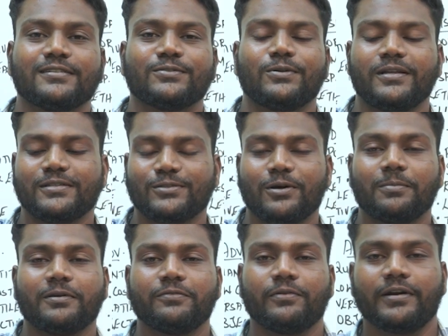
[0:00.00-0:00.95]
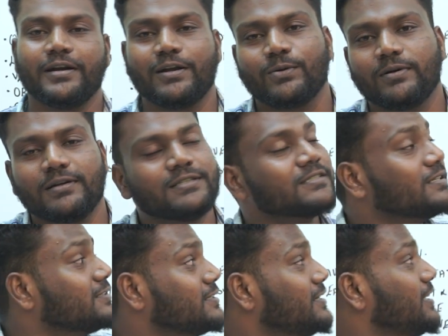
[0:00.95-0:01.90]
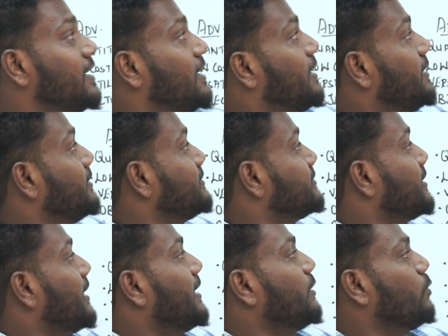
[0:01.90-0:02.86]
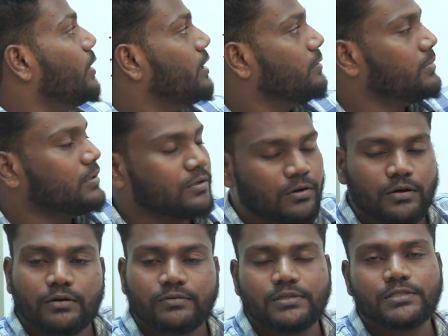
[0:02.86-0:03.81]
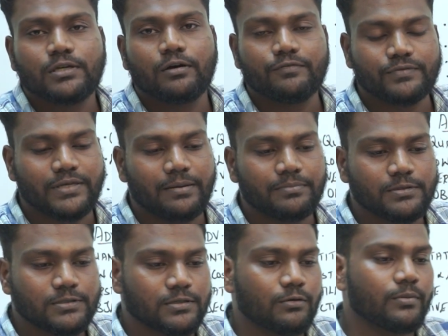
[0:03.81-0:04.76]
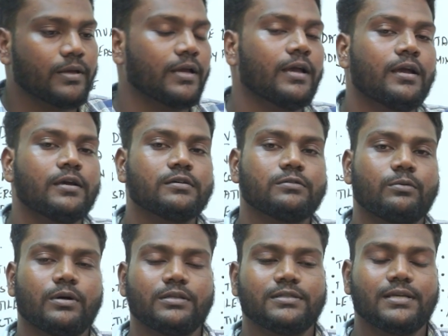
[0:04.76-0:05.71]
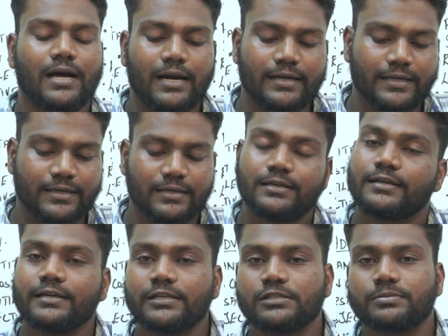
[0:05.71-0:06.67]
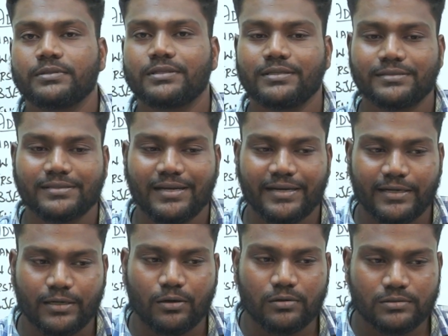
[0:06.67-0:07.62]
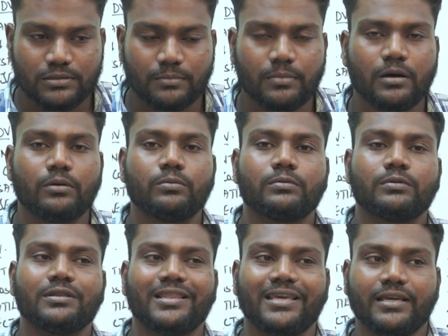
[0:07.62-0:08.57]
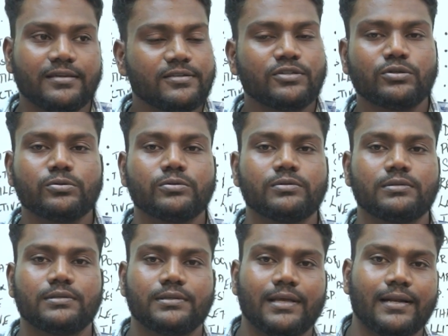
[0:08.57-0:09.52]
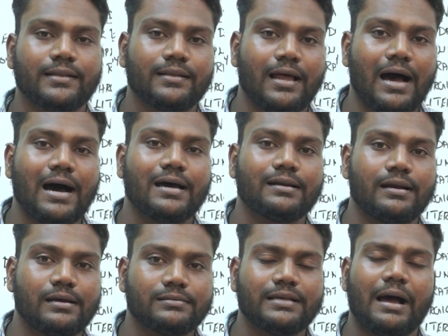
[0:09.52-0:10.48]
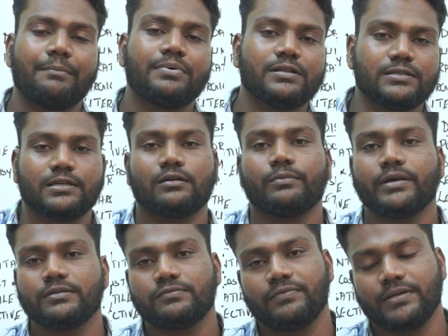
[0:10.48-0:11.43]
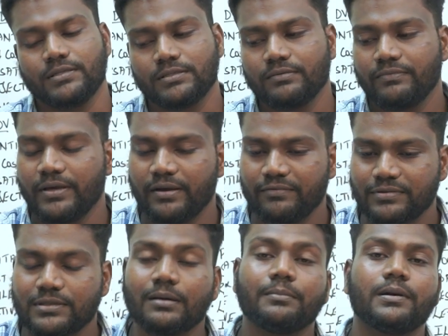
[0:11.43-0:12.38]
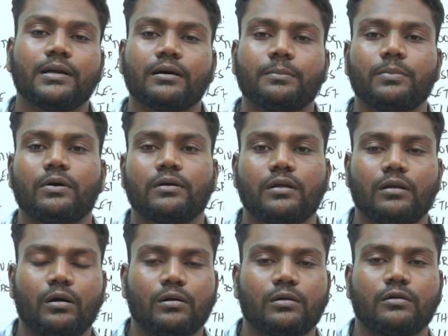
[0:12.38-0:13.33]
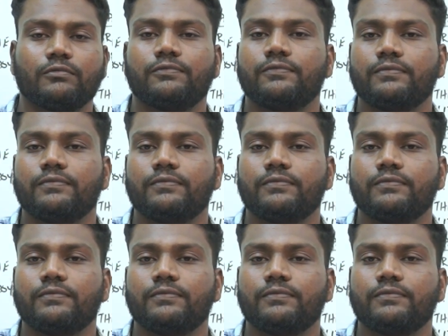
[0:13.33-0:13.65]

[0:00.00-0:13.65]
so today's topic for editorial discussion is an avoidable controversy of sample survey. So what this article deals with is that it talks about the issues that our sample surveys face. We have stumbled upon a lot of